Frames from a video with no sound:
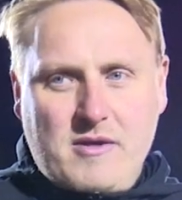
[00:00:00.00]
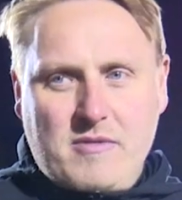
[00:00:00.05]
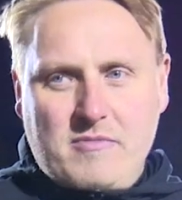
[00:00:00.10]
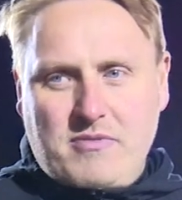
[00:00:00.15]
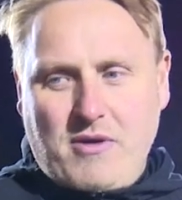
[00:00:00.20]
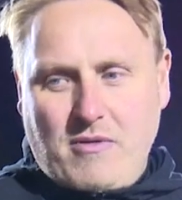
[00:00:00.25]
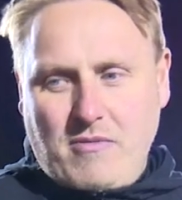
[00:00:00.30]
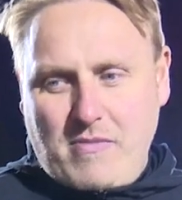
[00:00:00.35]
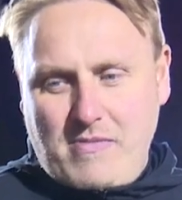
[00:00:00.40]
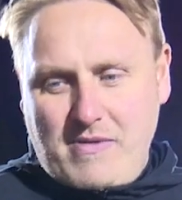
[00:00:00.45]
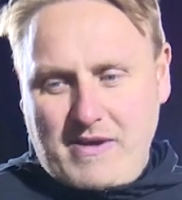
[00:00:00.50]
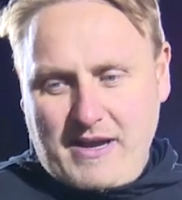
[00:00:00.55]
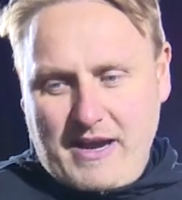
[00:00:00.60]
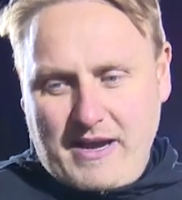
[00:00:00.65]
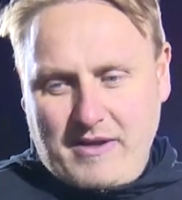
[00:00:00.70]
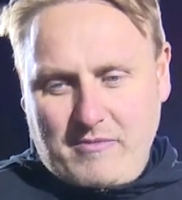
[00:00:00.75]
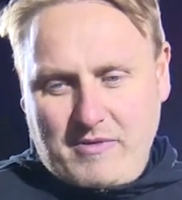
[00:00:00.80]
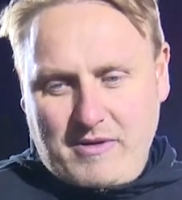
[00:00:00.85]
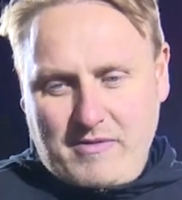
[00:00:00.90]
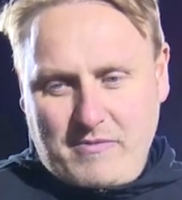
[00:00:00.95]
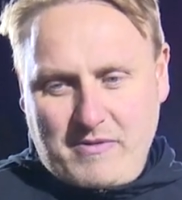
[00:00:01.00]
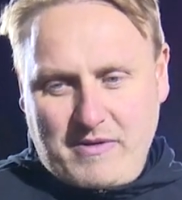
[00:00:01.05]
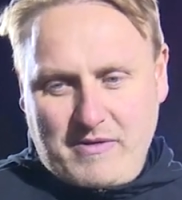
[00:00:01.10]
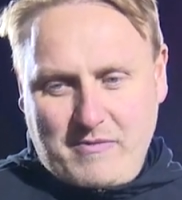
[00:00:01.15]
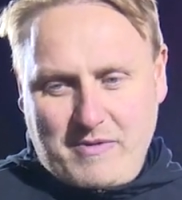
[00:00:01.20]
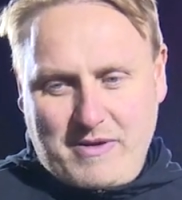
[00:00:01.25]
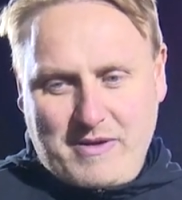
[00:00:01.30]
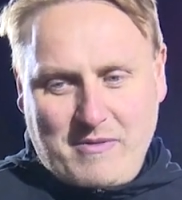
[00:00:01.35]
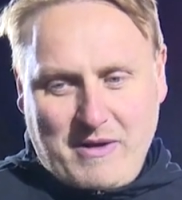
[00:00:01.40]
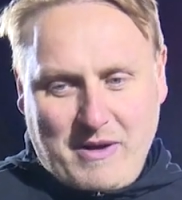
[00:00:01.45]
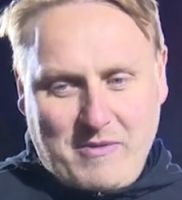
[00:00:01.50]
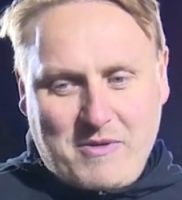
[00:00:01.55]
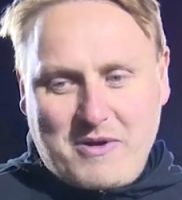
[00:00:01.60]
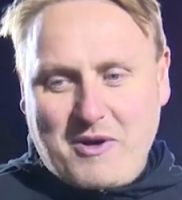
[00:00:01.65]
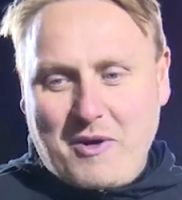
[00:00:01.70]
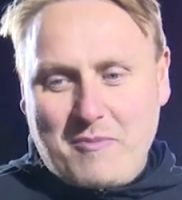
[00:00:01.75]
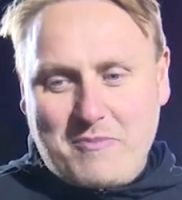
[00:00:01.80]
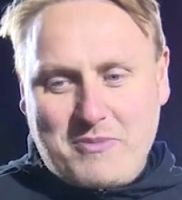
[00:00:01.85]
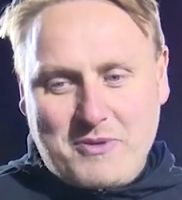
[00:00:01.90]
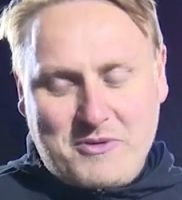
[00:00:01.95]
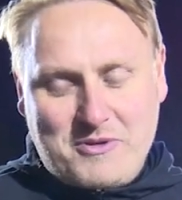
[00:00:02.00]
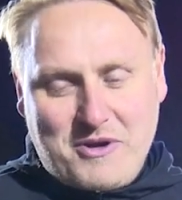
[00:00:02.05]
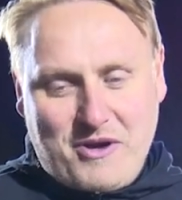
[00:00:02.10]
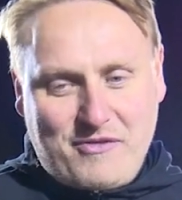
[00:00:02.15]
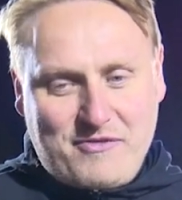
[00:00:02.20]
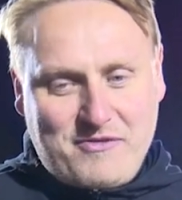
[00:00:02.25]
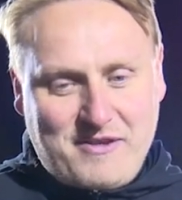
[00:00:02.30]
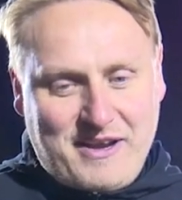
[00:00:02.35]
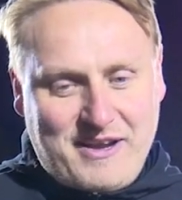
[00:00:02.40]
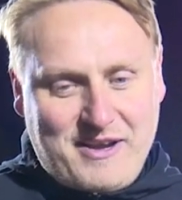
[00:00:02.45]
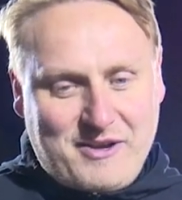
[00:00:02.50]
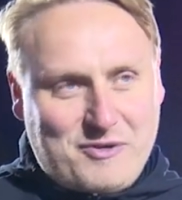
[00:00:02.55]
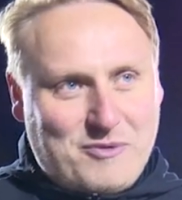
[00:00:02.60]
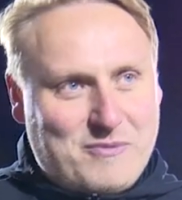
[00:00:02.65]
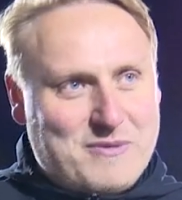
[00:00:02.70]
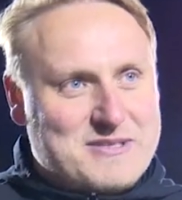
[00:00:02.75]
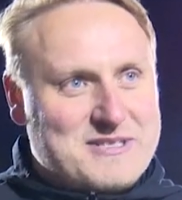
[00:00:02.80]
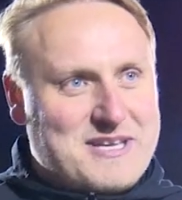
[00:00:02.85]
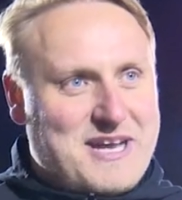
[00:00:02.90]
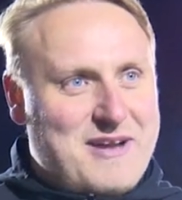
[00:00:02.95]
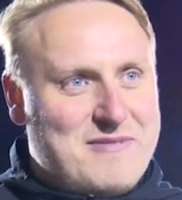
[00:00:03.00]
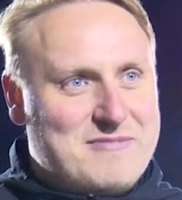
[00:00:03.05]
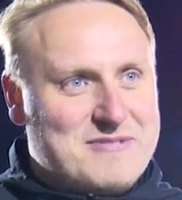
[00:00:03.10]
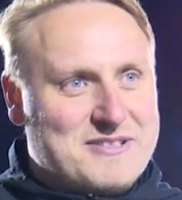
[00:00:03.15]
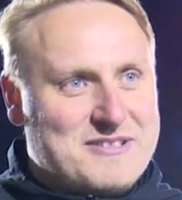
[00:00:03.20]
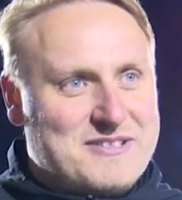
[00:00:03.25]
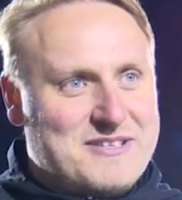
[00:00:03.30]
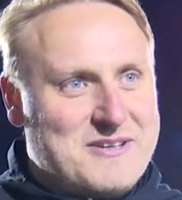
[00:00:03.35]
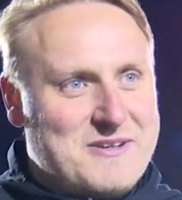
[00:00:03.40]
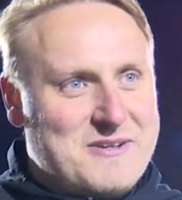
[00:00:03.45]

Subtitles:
probably like we got booed off like a couple of times, and